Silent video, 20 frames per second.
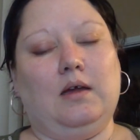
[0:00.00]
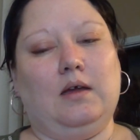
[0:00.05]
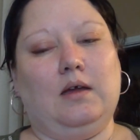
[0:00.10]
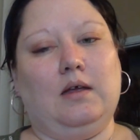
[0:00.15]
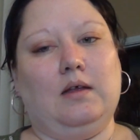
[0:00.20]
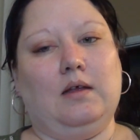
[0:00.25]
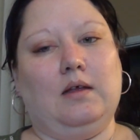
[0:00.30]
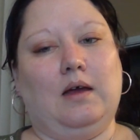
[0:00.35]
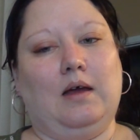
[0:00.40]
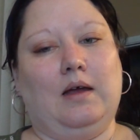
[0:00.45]

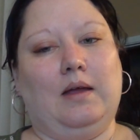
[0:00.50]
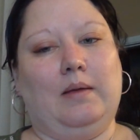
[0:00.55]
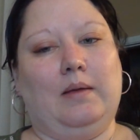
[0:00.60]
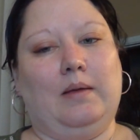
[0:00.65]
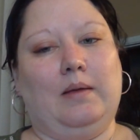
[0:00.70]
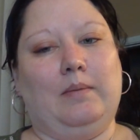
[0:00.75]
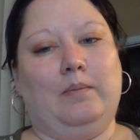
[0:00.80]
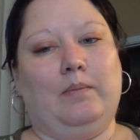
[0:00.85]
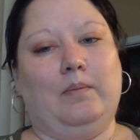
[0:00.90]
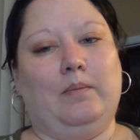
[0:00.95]
I
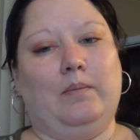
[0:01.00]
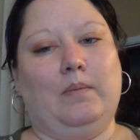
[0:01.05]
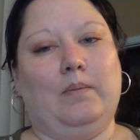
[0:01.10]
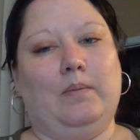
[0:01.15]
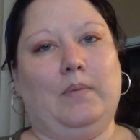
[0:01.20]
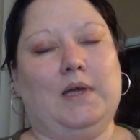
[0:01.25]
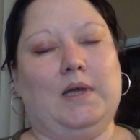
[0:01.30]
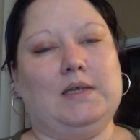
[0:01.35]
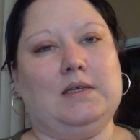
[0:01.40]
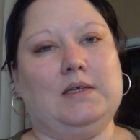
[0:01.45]

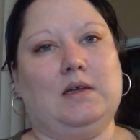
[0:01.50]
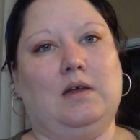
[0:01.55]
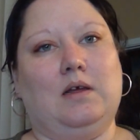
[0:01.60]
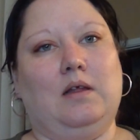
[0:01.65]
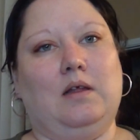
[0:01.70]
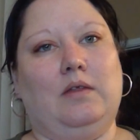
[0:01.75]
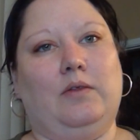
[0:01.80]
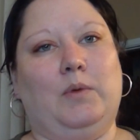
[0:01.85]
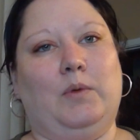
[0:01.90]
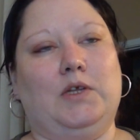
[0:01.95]
saw the
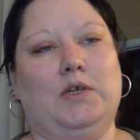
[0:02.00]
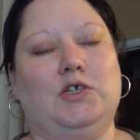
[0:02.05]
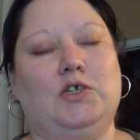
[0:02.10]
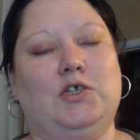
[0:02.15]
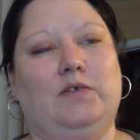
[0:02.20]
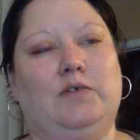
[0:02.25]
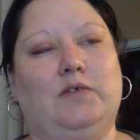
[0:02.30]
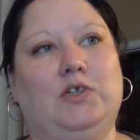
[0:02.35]
one that she featured